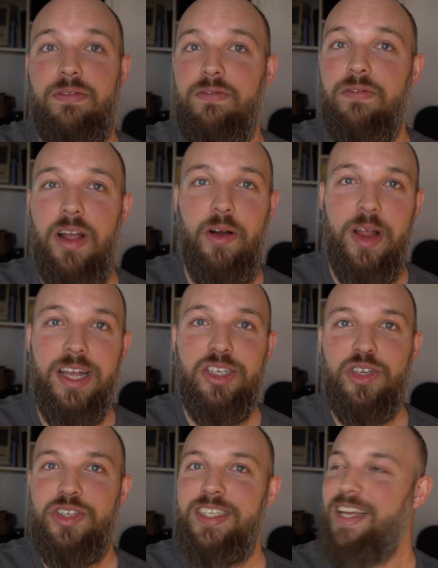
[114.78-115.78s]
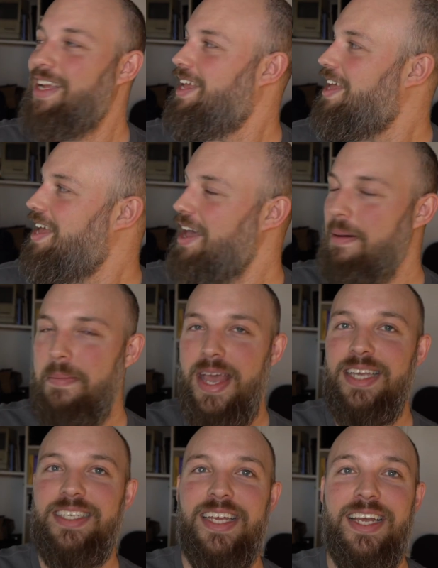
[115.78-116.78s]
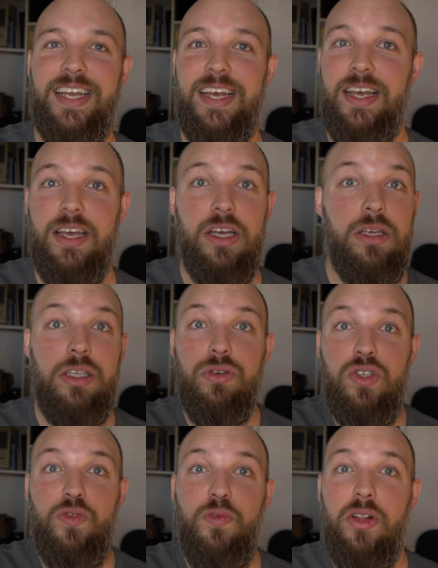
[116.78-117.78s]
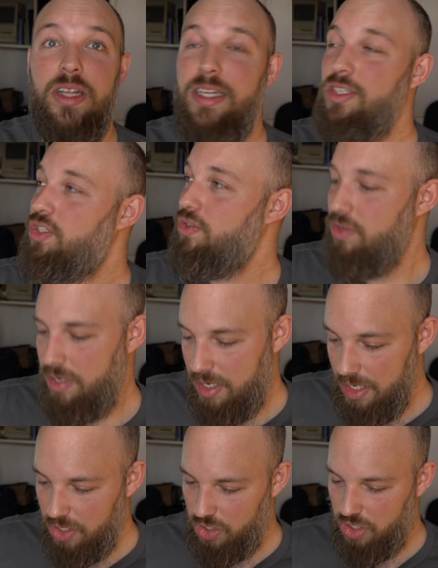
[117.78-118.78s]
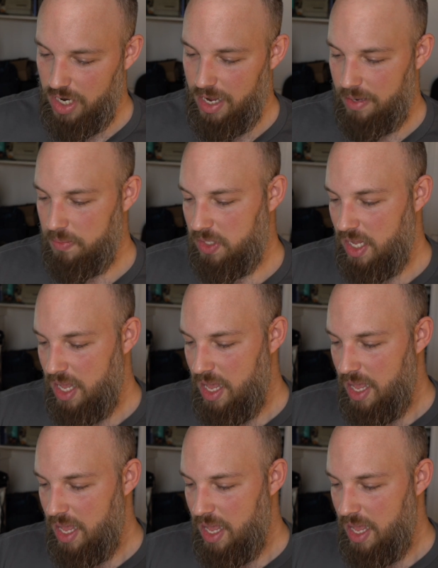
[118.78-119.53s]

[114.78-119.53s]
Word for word: very interesting, amazing, useful in certain niche jobs,